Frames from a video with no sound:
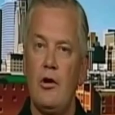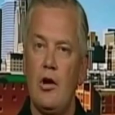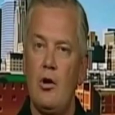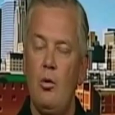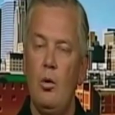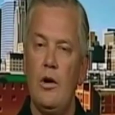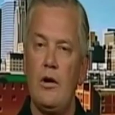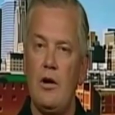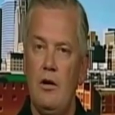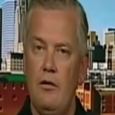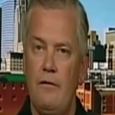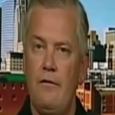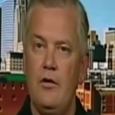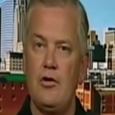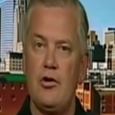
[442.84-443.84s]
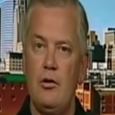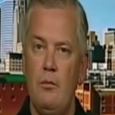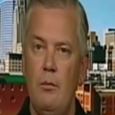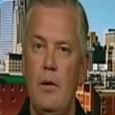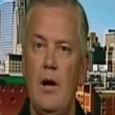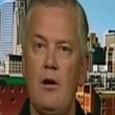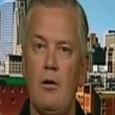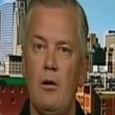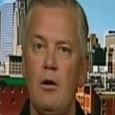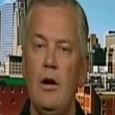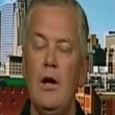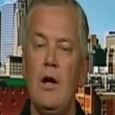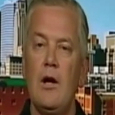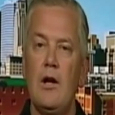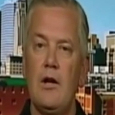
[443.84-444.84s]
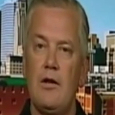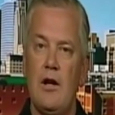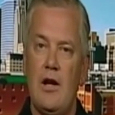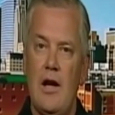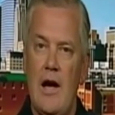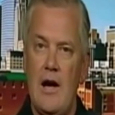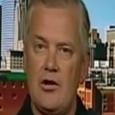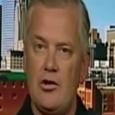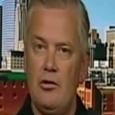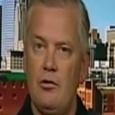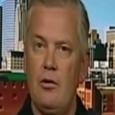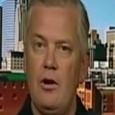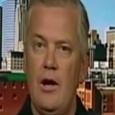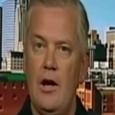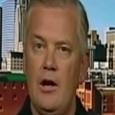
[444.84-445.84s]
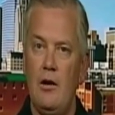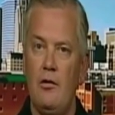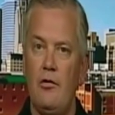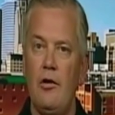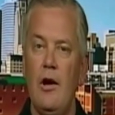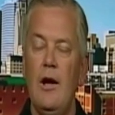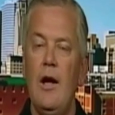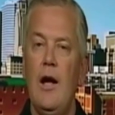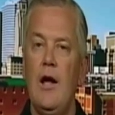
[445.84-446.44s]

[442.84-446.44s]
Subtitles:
in a quick, efficient manner, get the cash in their hands,